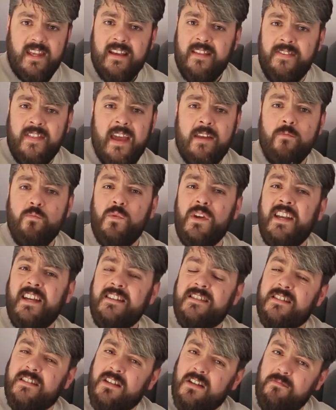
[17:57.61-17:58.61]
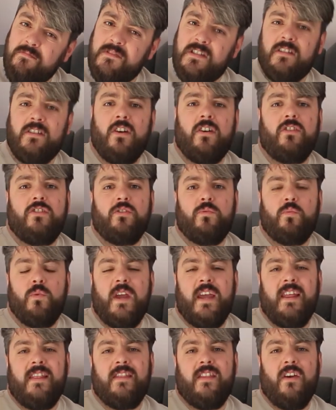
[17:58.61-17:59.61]
then we need to come to God
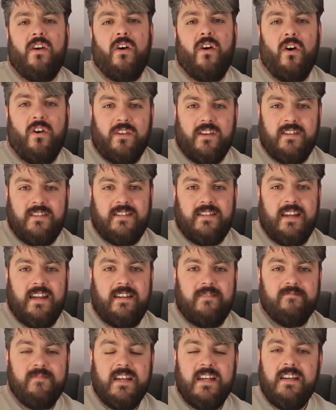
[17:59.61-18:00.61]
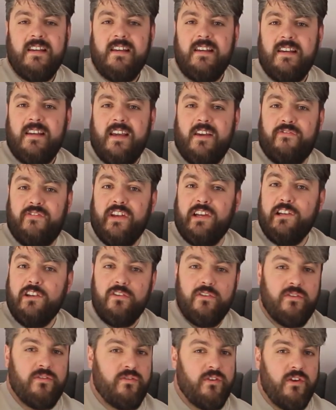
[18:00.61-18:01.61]
with honesty. If you
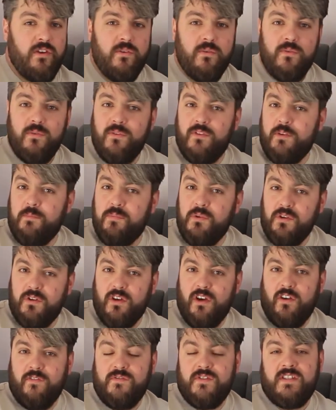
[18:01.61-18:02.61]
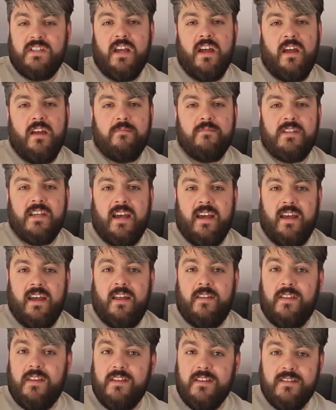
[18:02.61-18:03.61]
look through the book of Psalms,
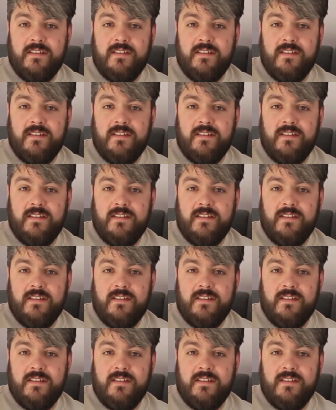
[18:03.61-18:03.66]
I, think the